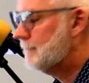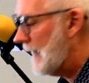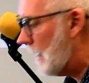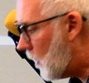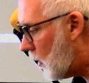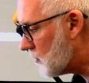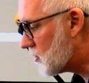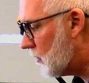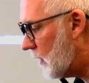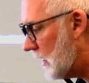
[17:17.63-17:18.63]
I am
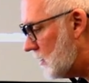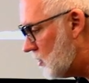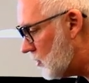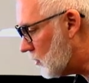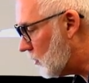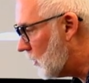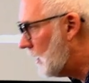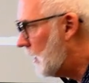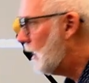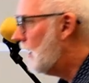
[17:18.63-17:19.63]
also in you.
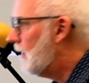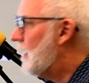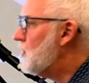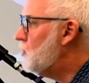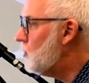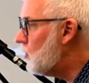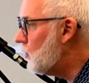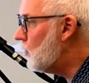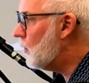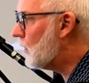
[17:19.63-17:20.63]
That
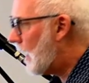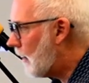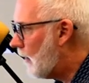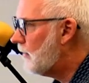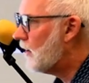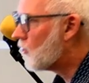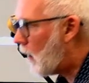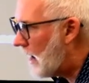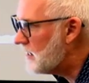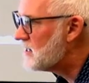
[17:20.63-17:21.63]
you carry the
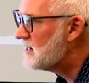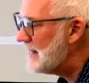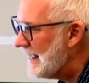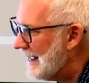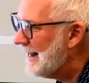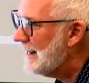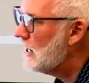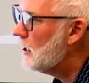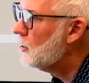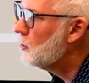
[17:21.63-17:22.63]
Christ in
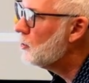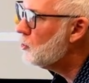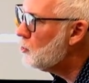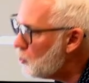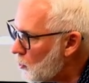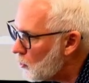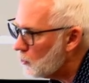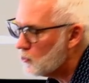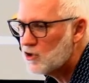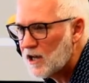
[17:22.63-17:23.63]
you,
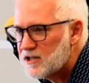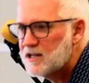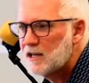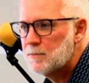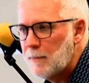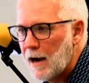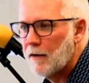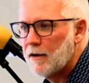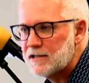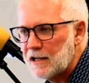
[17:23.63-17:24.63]
just as
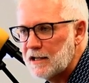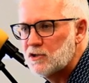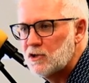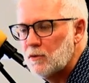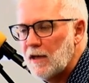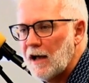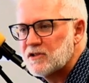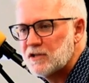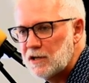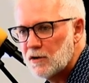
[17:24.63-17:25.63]
Mary did
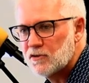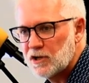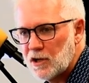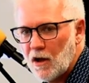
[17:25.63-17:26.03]
2,000 years ago.